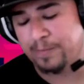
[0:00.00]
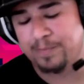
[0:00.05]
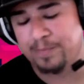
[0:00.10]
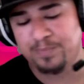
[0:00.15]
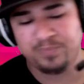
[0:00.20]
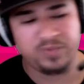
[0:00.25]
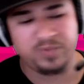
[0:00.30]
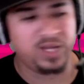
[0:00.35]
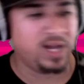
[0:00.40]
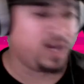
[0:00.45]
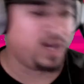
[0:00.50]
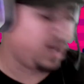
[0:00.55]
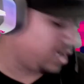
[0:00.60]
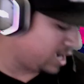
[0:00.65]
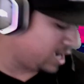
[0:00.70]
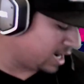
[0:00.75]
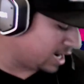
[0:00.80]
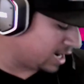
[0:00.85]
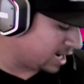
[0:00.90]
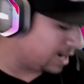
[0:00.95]

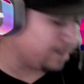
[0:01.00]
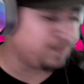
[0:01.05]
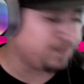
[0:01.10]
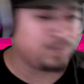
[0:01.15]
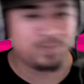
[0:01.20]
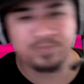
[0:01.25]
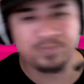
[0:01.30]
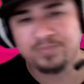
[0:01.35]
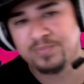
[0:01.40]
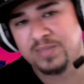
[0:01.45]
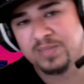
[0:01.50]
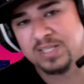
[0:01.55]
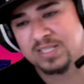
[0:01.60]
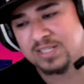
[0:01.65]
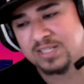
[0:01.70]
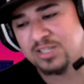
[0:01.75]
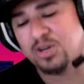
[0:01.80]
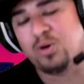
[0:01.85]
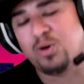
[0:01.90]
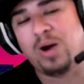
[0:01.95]
yeah, this is
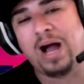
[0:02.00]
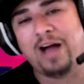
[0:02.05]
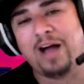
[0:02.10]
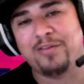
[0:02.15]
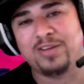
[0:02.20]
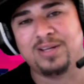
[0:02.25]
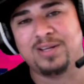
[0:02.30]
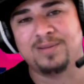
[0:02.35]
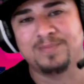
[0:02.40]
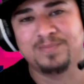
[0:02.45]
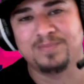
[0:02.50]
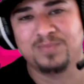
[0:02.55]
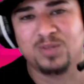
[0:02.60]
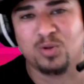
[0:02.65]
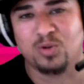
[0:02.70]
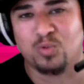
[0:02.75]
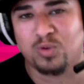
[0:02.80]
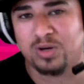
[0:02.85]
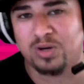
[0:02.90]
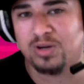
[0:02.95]
Yo Javi. The world